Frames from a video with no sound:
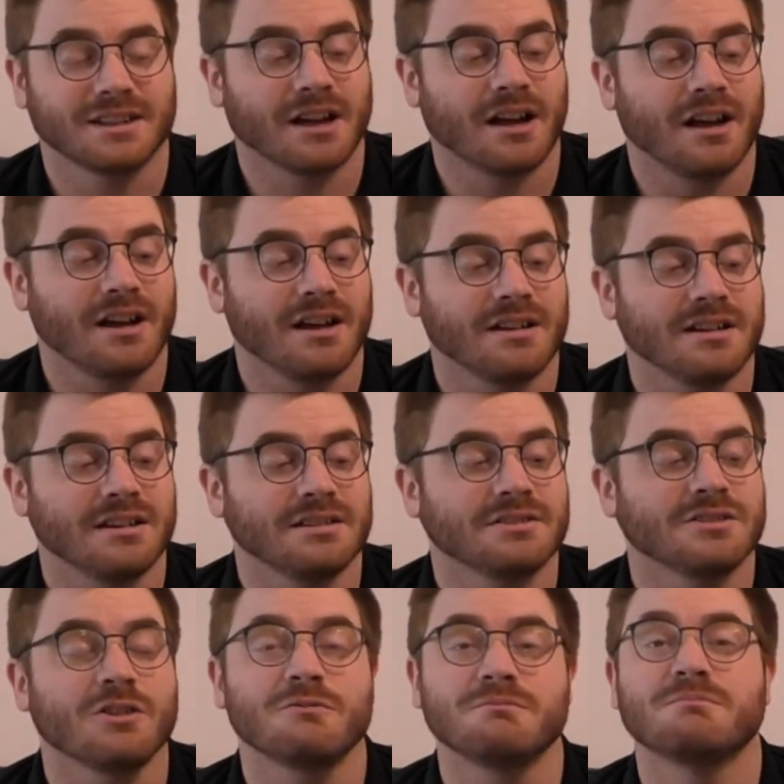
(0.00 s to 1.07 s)
I
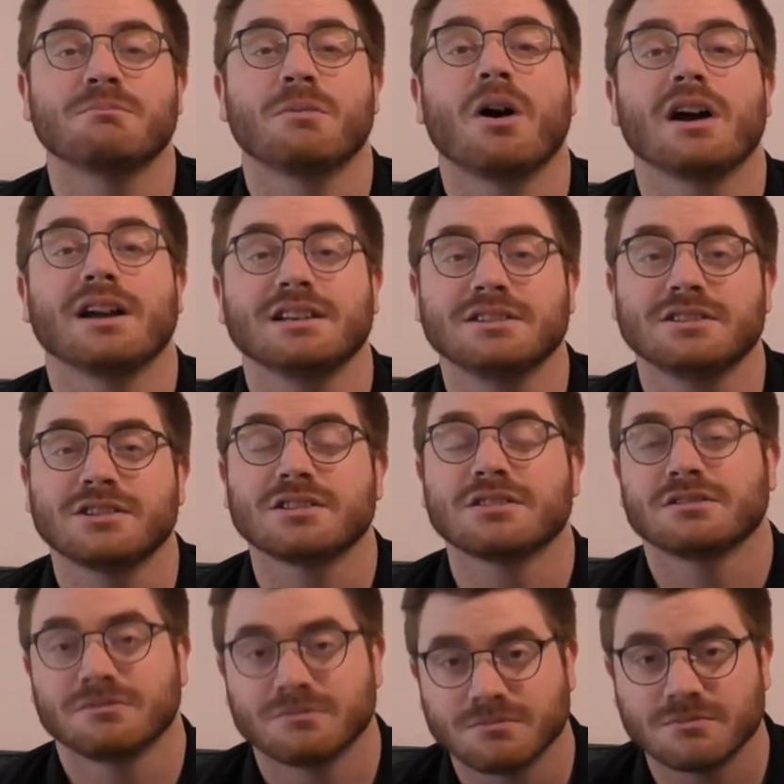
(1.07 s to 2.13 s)
don't mind
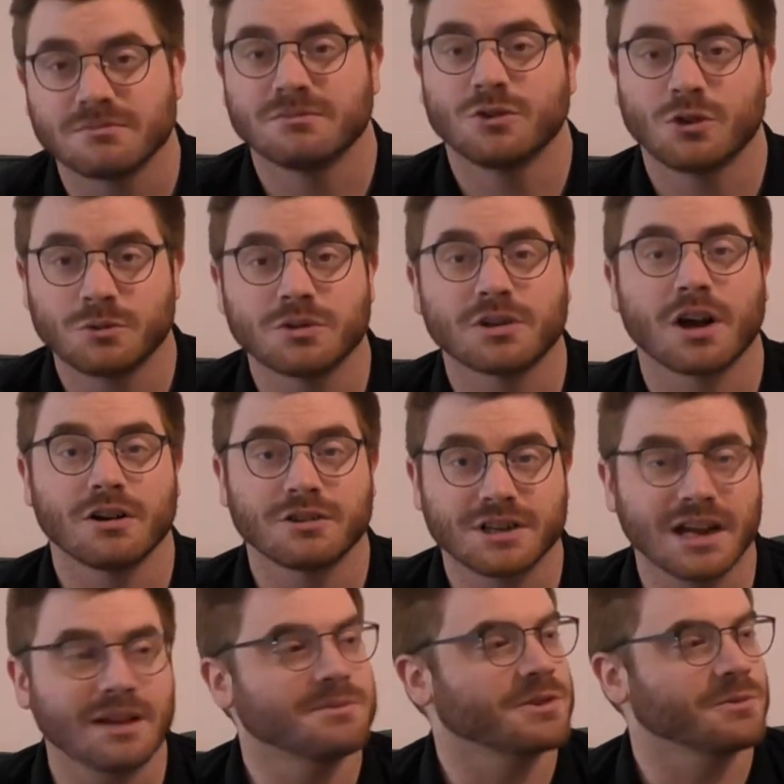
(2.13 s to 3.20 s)
normal Codenames.